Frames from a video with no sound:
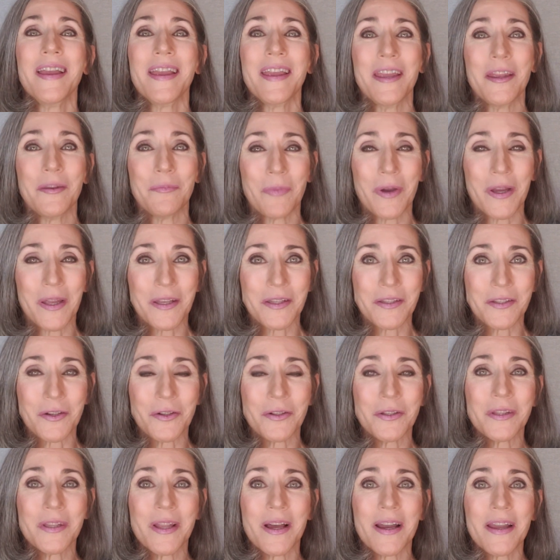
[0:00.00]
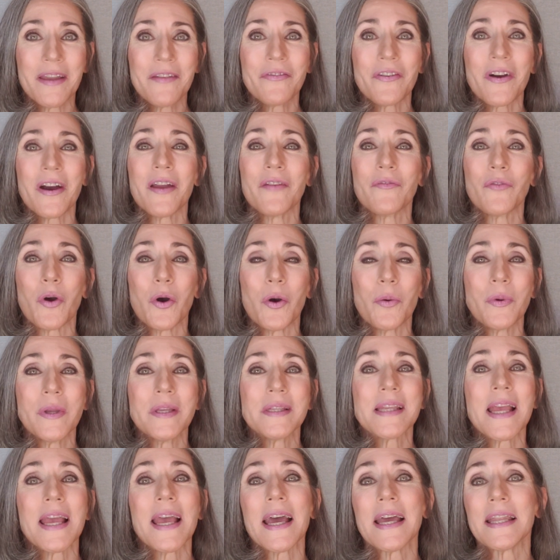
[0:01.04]
In my adult life, I've always
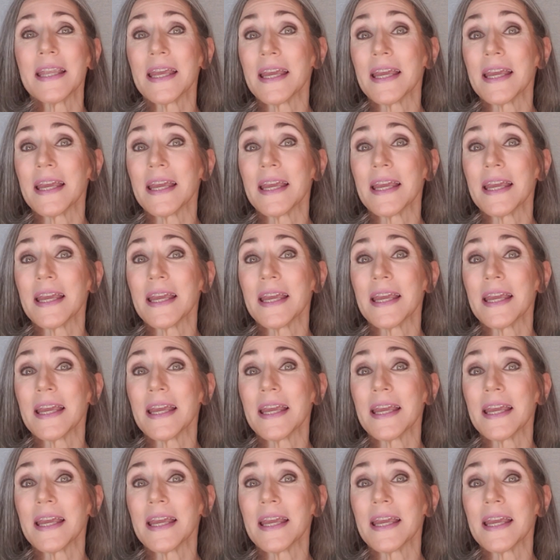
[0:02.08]
had